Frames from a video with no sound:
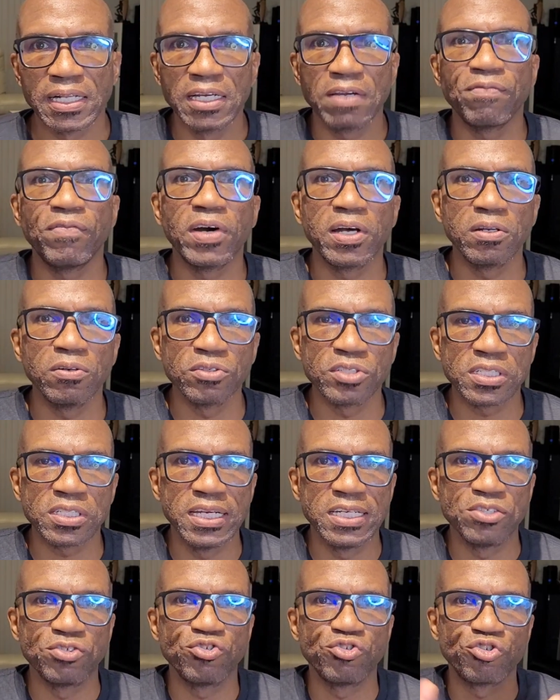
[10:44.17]

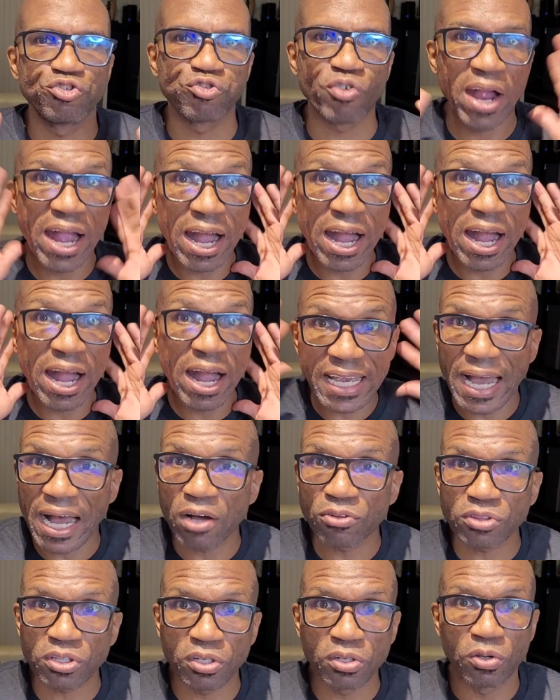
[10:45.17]
ClickFunnels is drowning
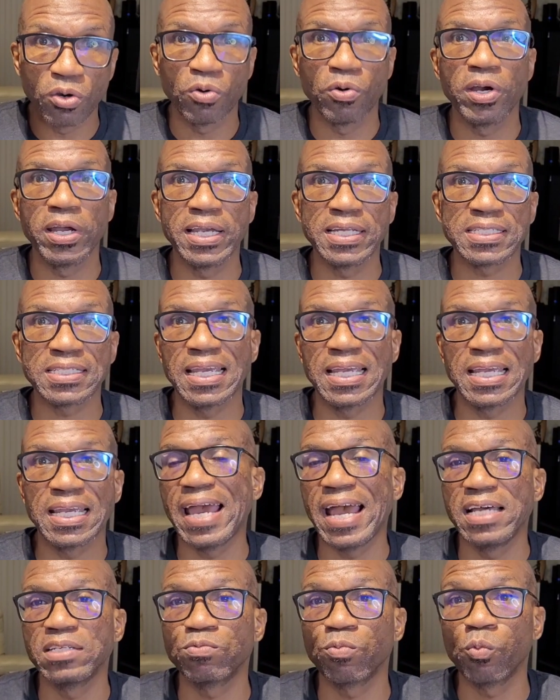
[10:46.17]
out the noise
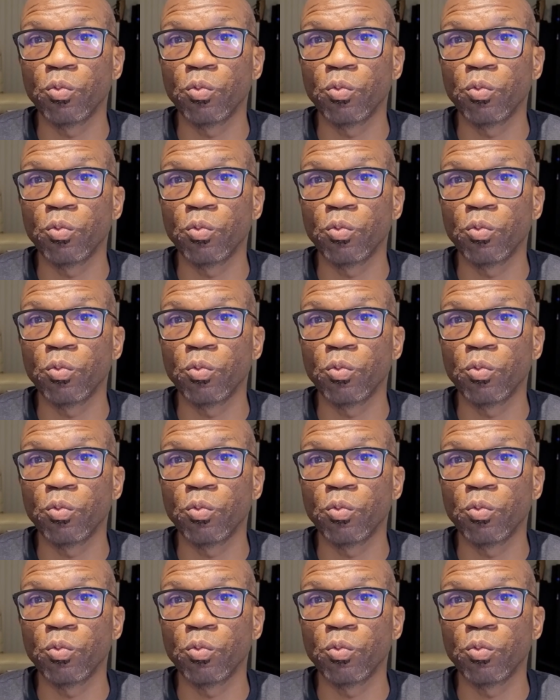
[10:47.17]
and has